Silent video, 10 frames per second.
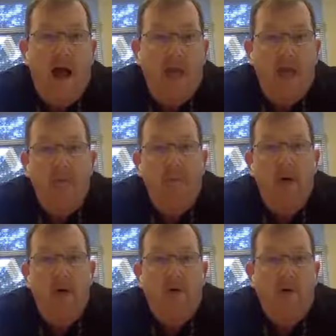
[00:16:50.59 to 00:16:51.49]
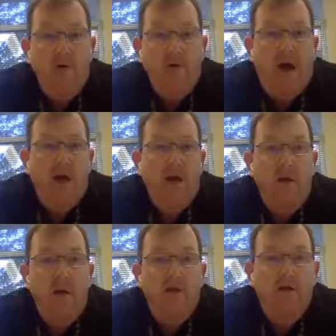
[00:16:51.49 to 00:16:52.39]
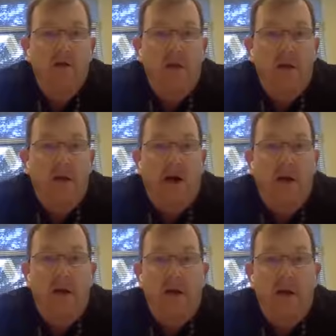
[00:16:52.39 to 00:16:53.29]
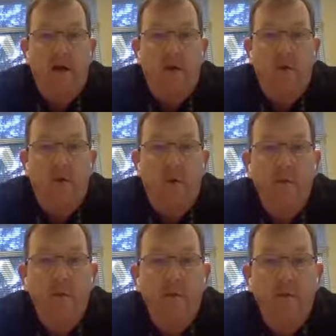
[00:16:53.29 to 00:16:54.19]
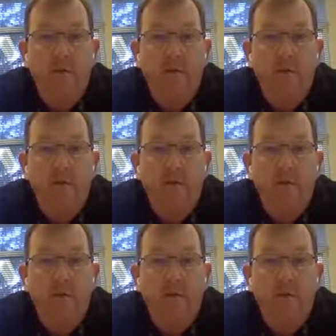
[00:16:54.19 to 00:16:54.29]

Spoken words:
at email.unc.edu.